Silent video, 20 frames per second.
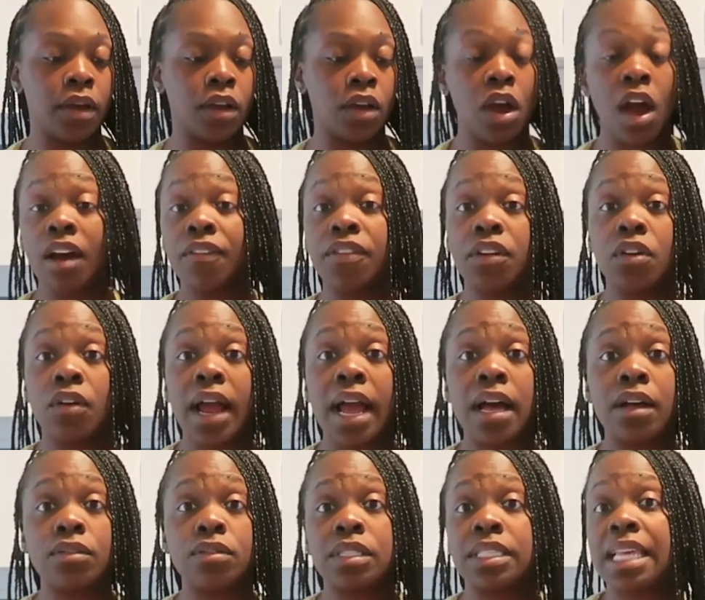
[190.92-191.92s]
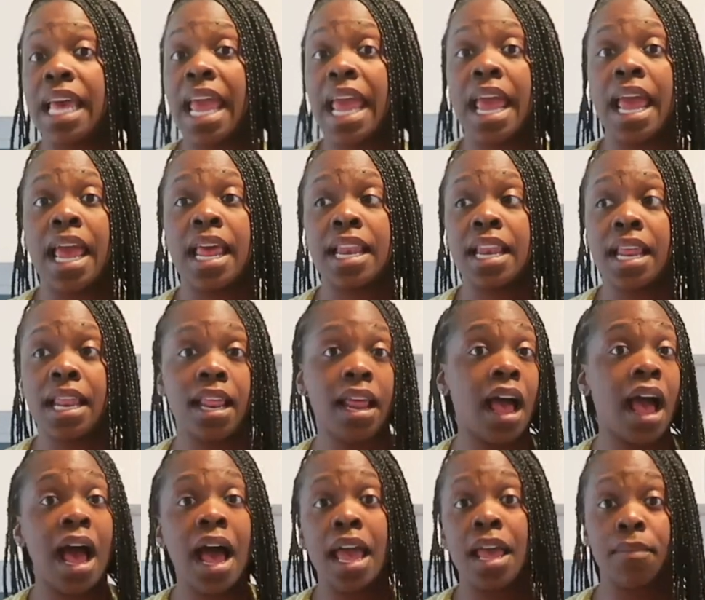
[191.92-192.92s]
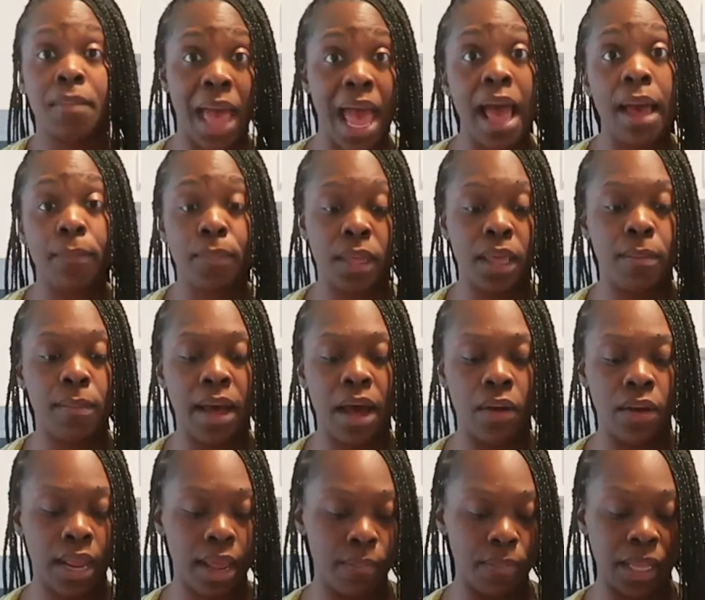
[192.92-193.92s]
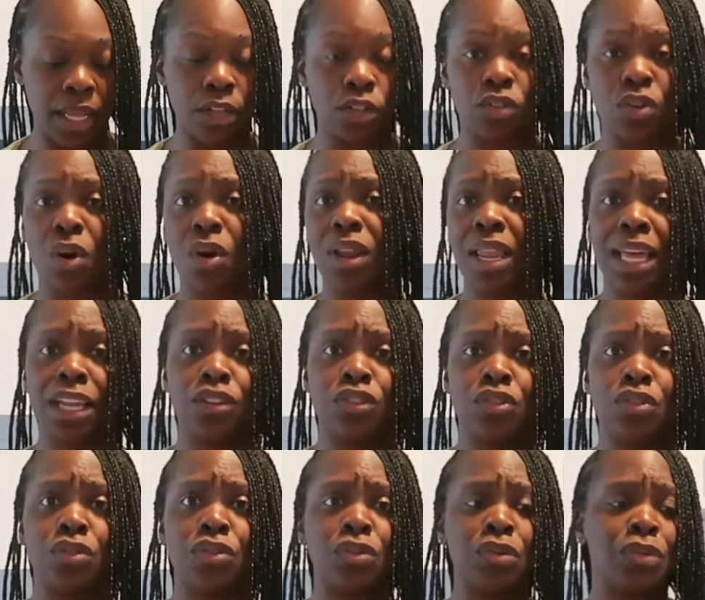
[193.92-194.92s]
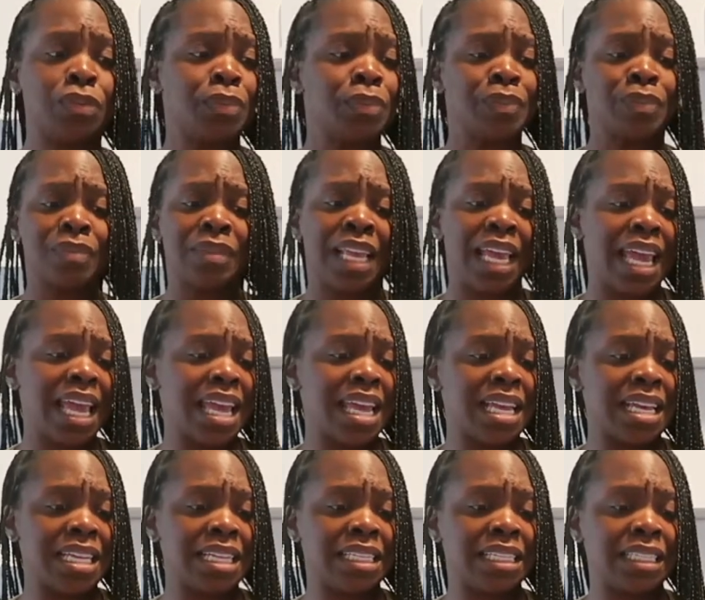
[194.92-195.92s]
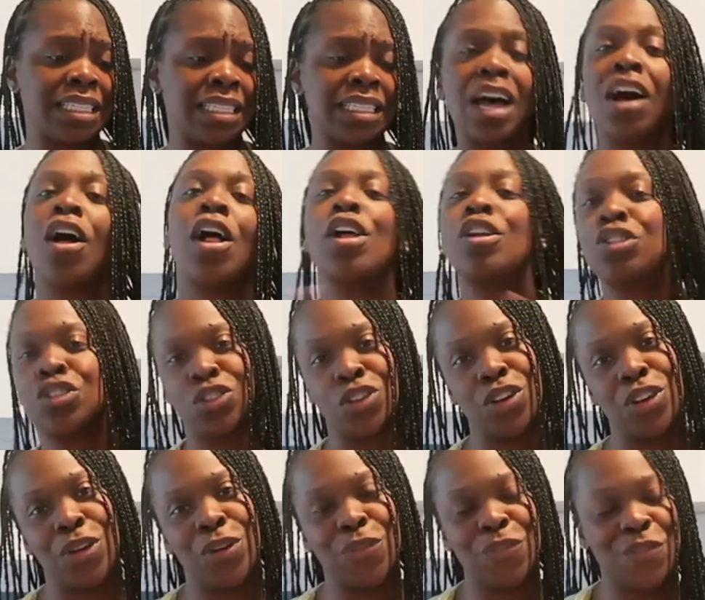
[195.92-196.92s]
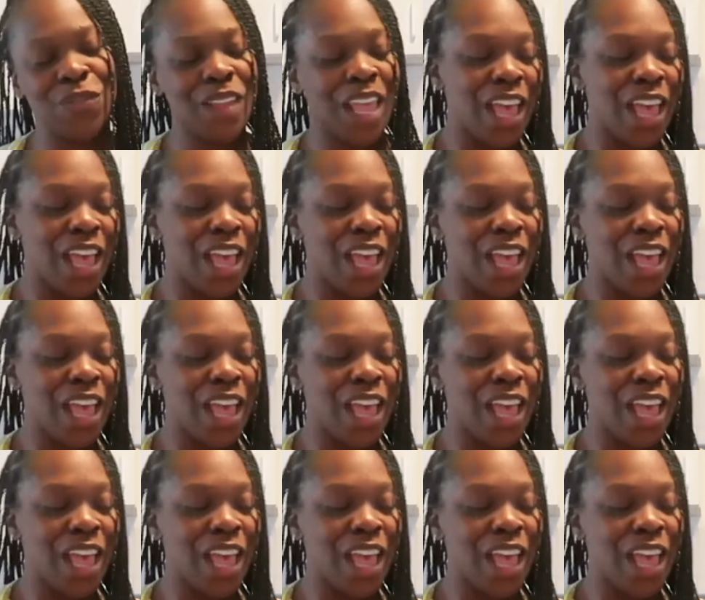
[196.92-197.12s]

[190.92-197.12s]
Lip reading: coffee grounds, and I'm happy about it, because all I do is, I'll show you.